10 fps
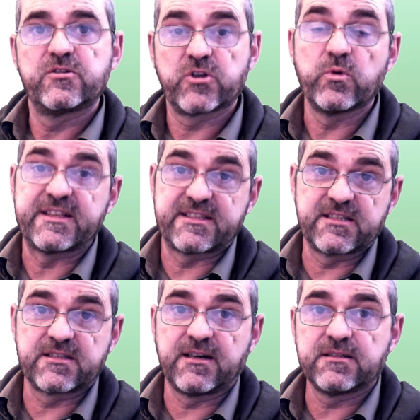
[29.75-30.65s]
So let's
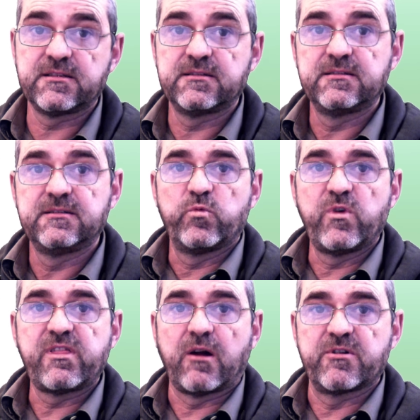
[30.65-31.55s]
start
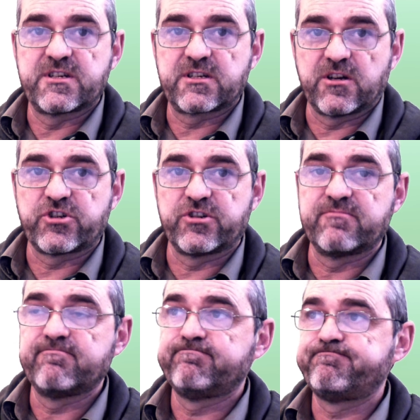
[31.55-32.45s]
with our discussion.
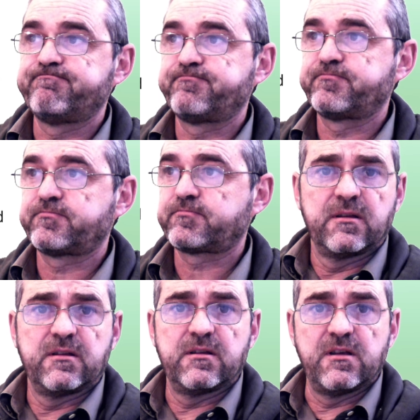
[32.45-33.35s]

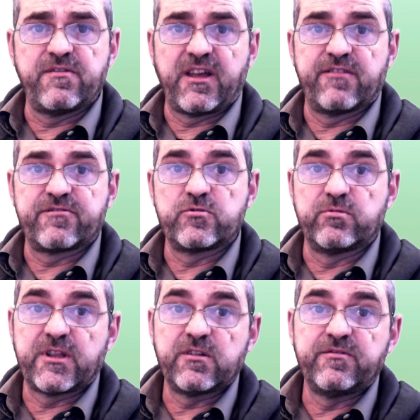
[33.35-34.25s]
If I have two
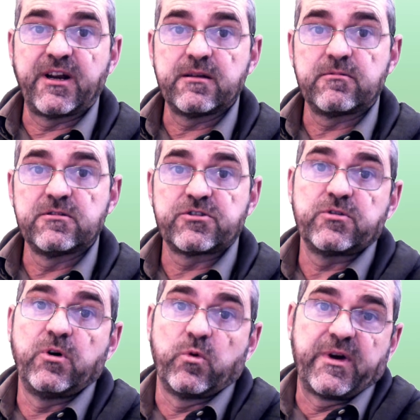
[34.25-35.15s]
random
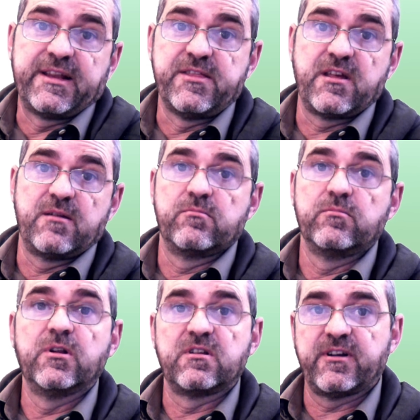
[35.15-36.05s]
variables, or well, in the
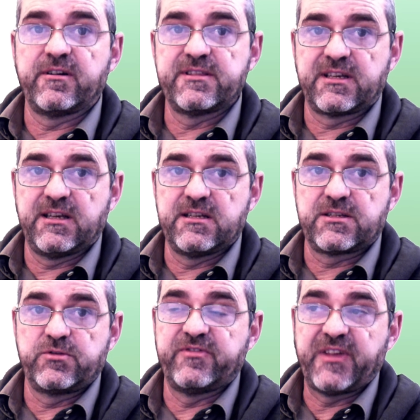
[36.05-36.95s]
multivariate case,
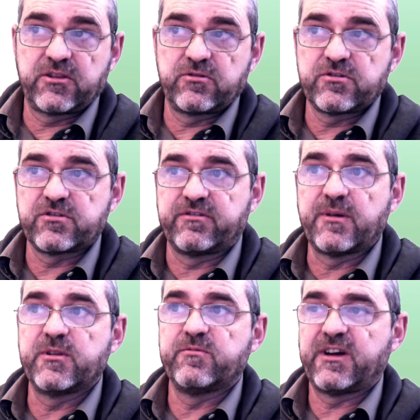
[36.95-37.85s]
two vectors of
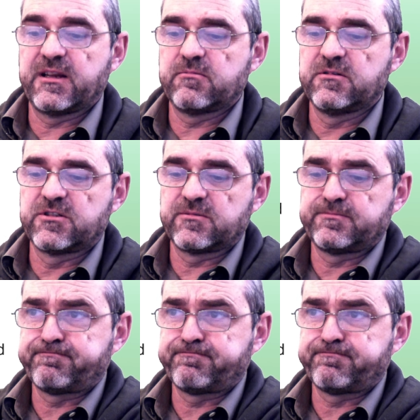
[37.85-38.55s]
random variables,